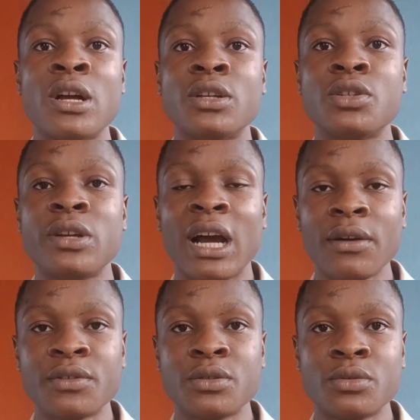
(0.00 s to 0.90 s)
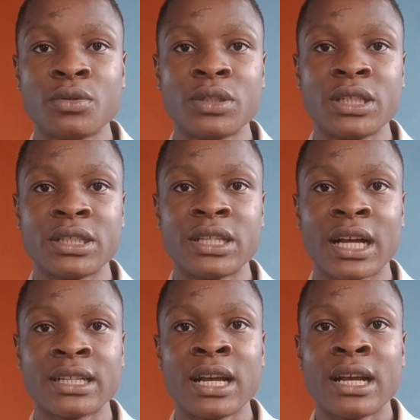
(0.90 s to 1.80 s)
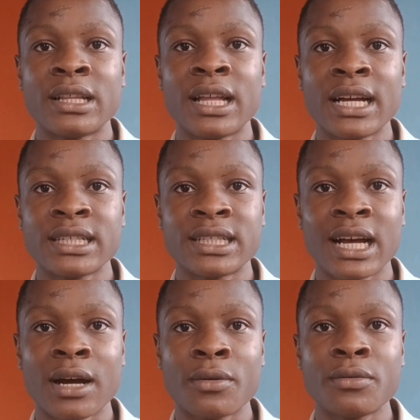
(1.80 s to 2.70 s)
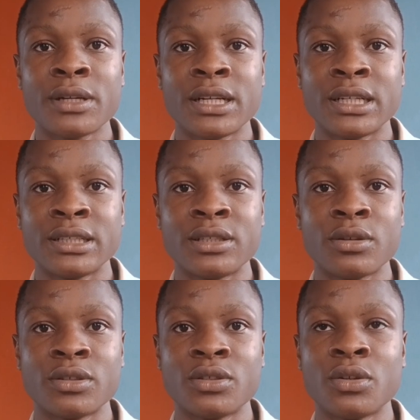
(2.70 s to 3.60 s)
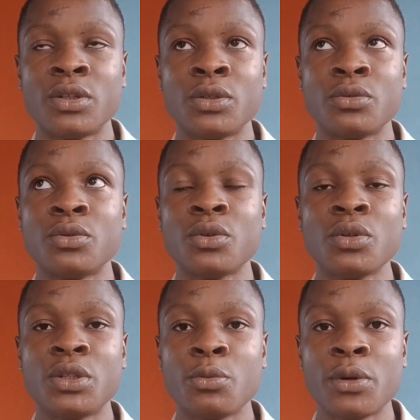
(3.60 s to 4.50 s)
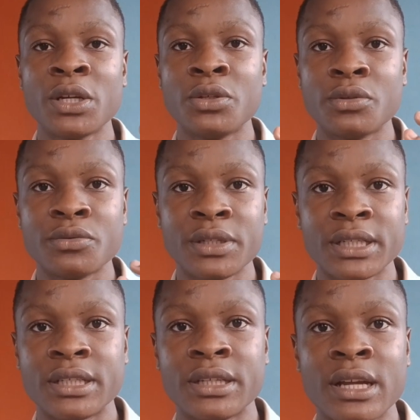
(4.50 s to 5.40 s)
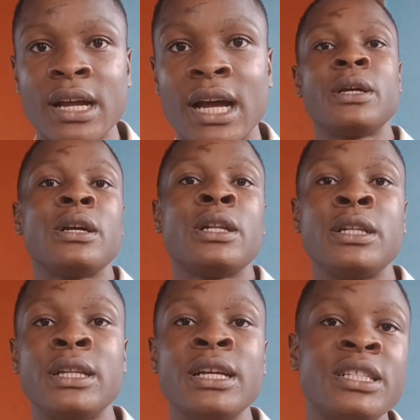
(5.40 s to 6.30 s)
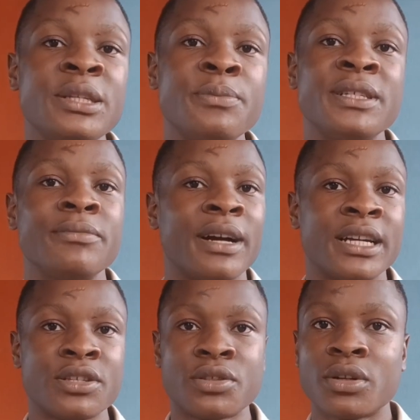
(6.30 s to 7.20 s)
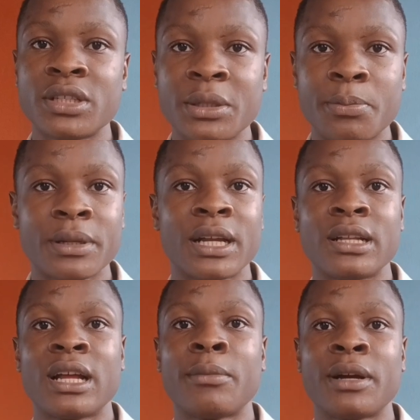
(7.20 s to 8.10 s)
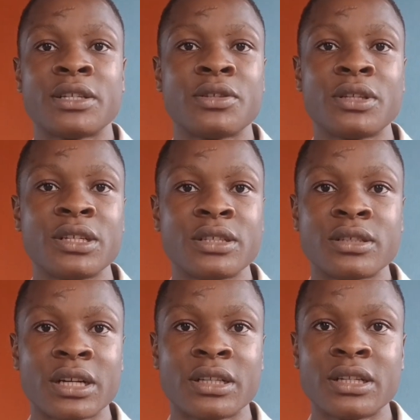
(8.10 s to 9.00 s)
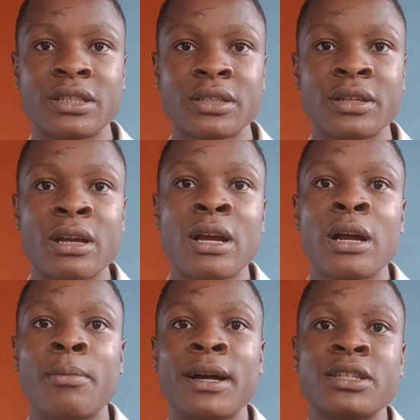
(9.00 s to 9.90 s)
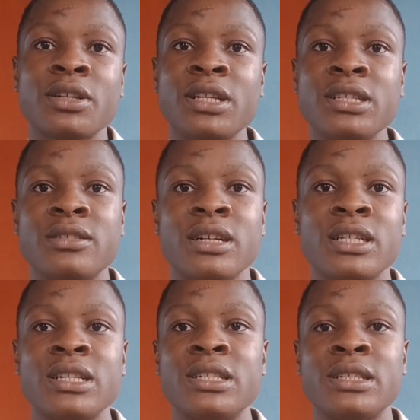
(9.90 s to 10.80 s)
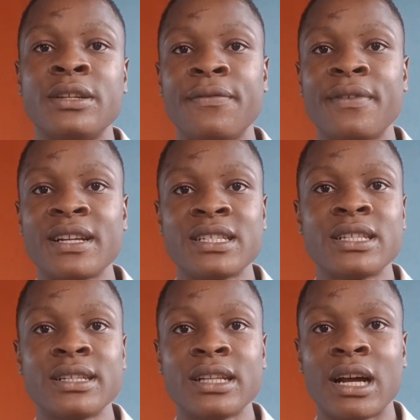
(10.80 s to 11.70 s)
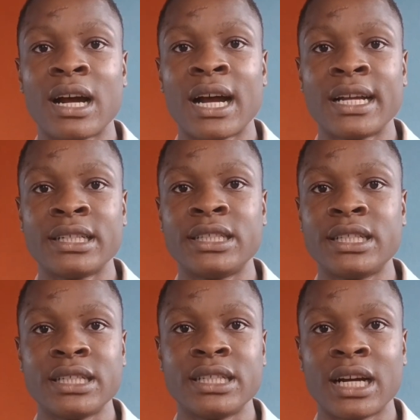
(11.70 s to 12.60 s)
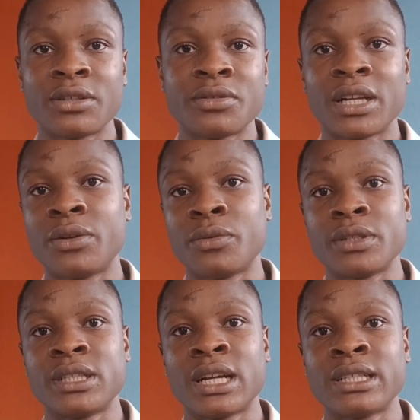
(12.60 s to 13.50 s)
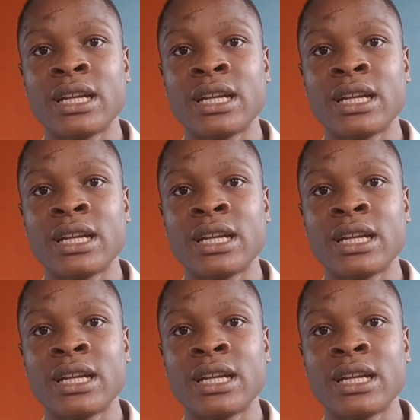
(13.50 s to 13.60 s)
So you have to know this, that is how it's done, so you know the way you read. The next tip is my study plan and my study strategy. My study strategy, the first thing I did actually was that